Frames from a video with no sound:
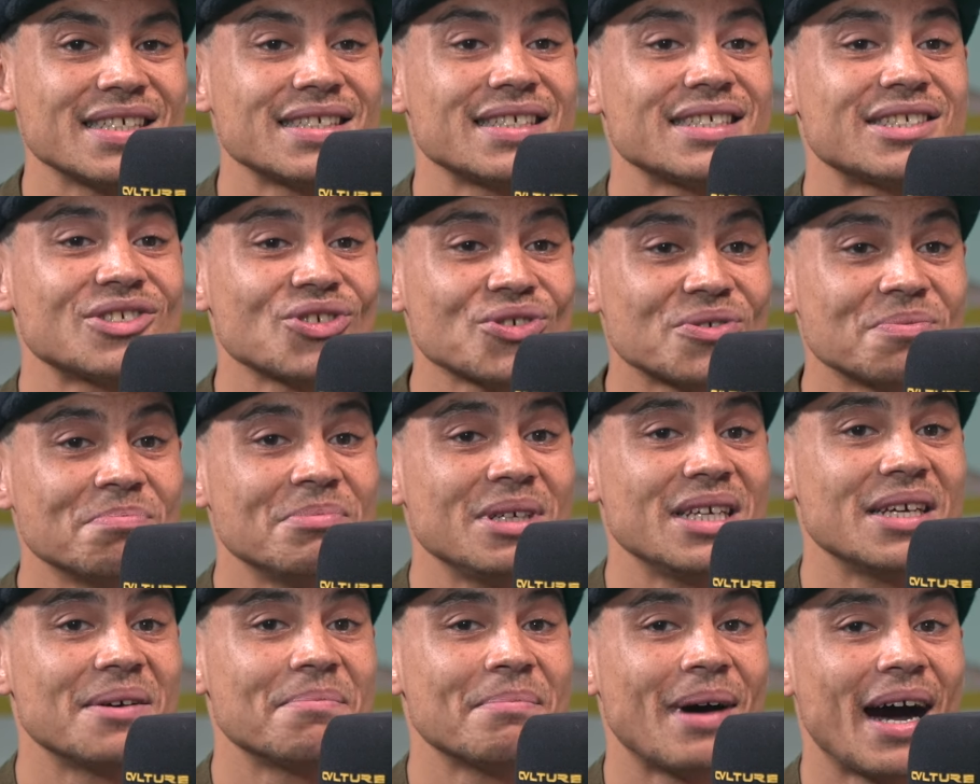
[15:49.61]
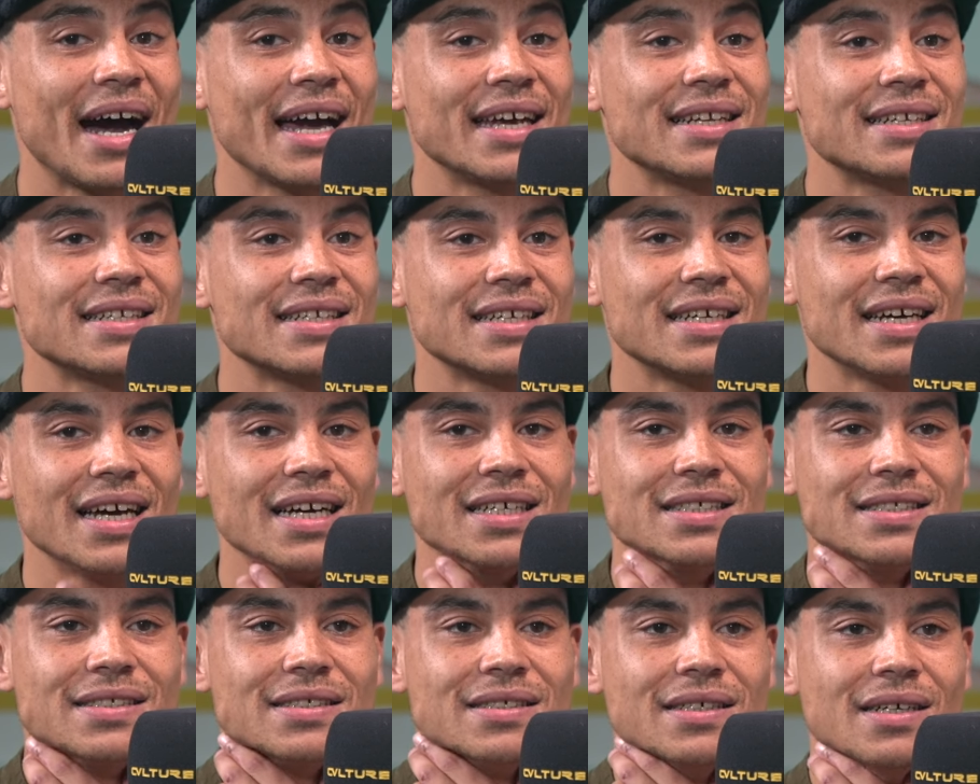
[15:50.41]
It's just me and mine, innit?
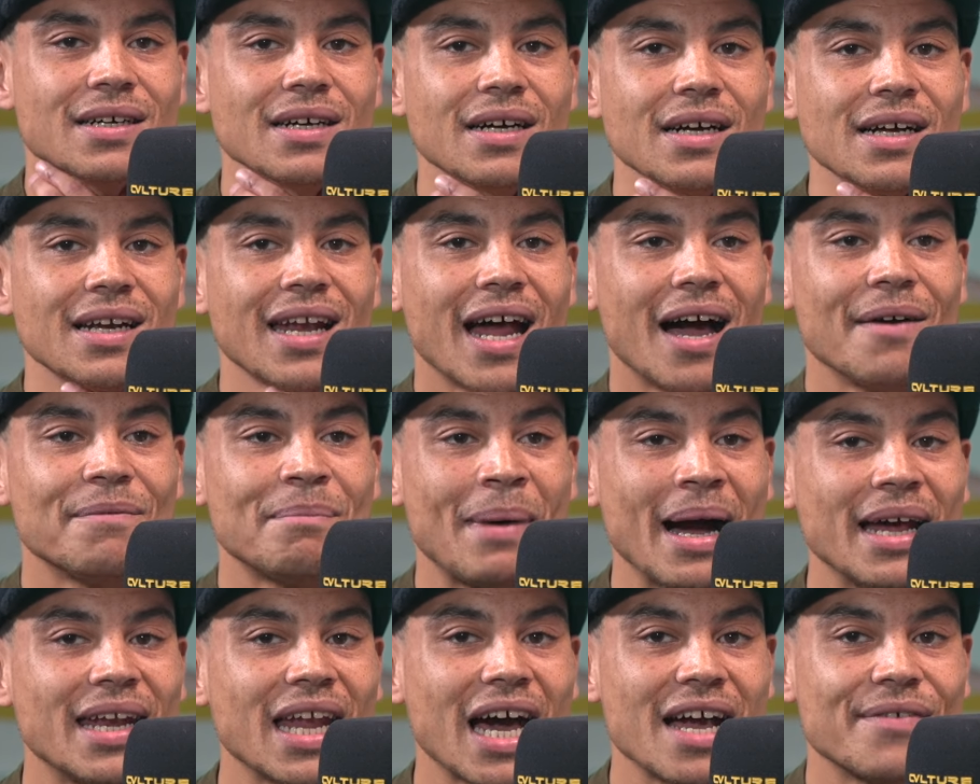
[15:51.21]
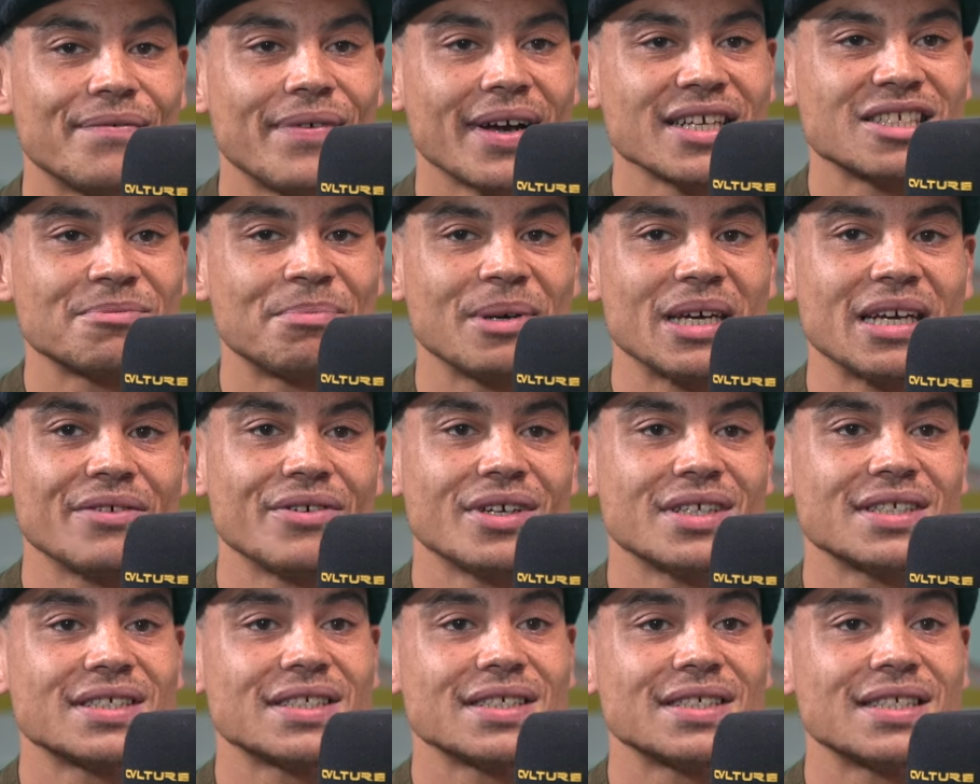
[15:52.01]
And like my life
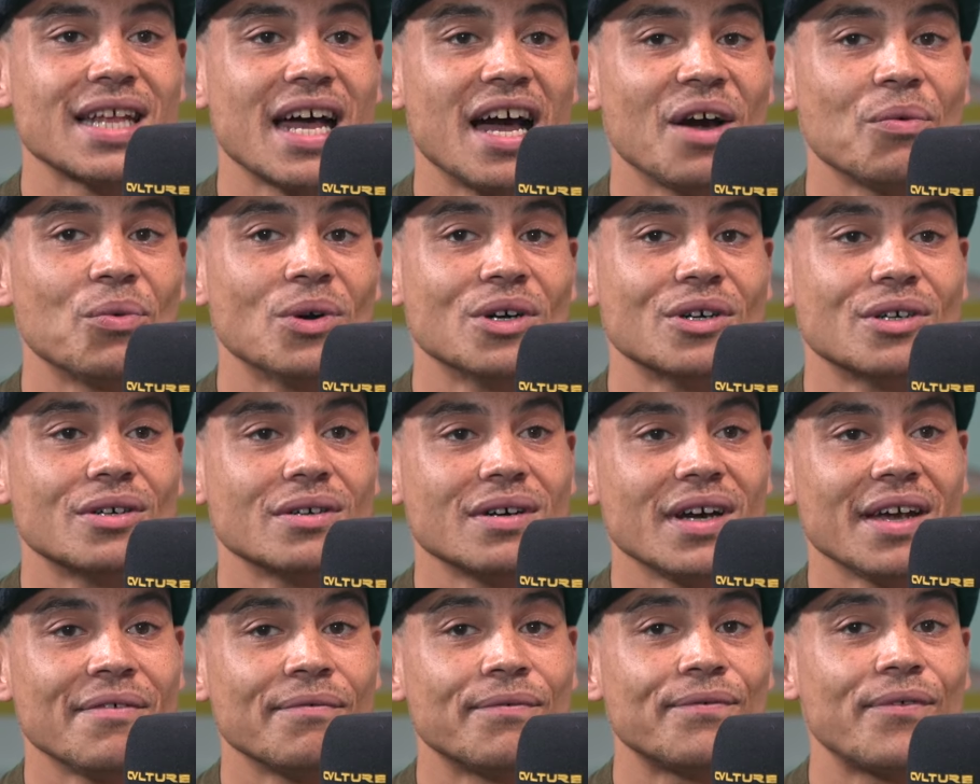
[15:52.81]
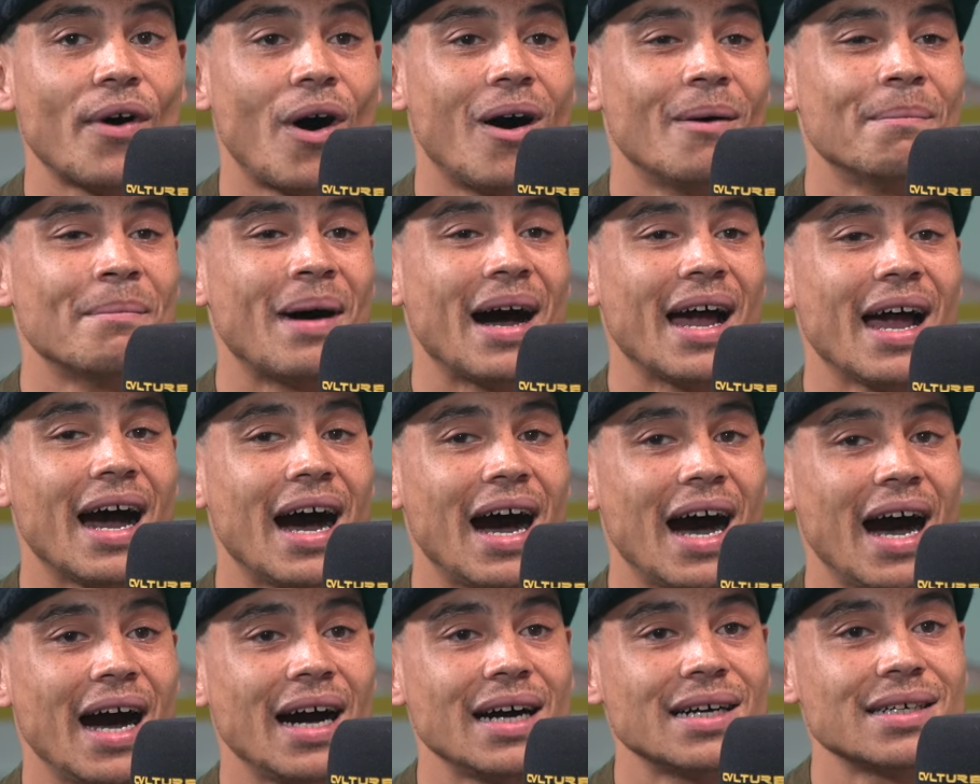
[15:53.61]
experiences there will inform my
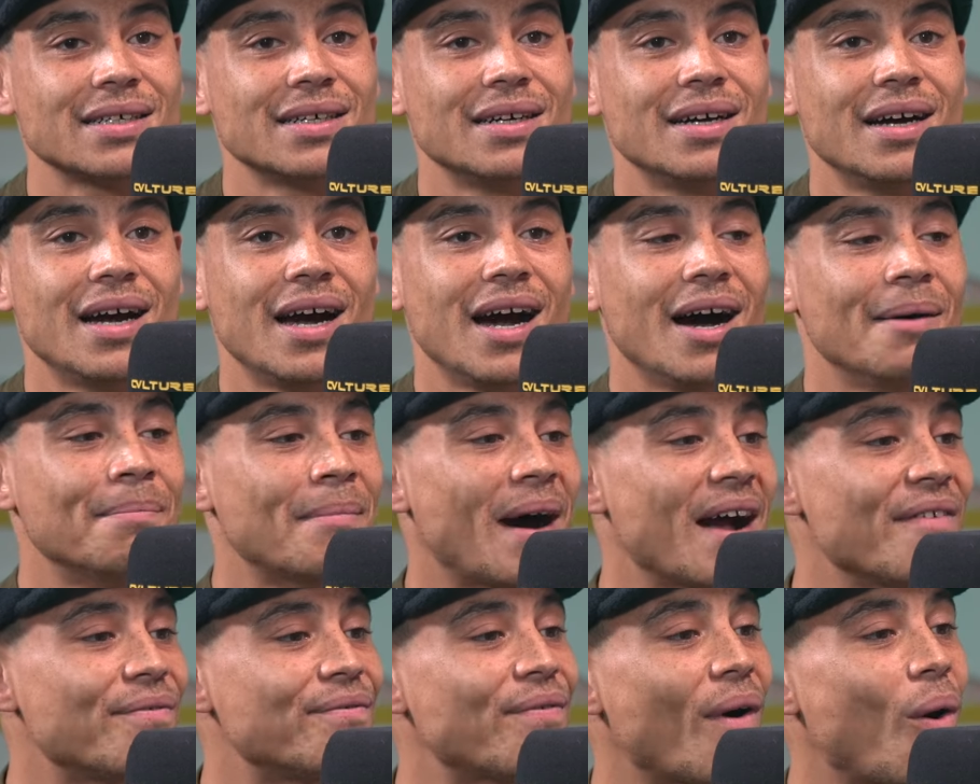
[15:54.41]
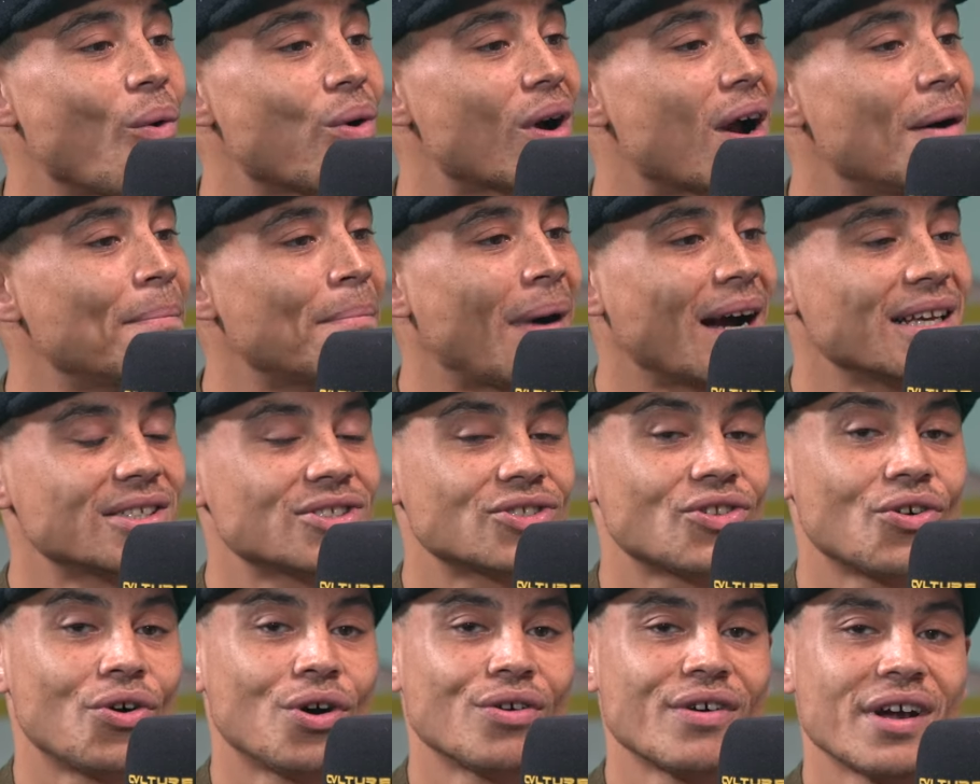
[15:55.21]
art and my folk and my
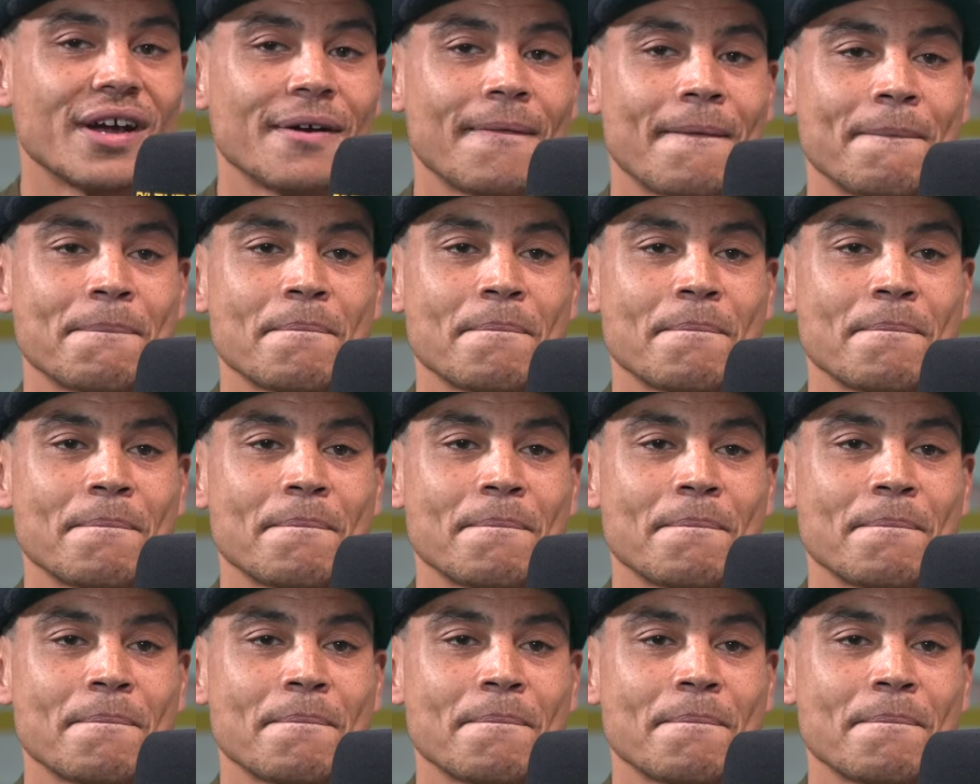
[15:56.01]
story.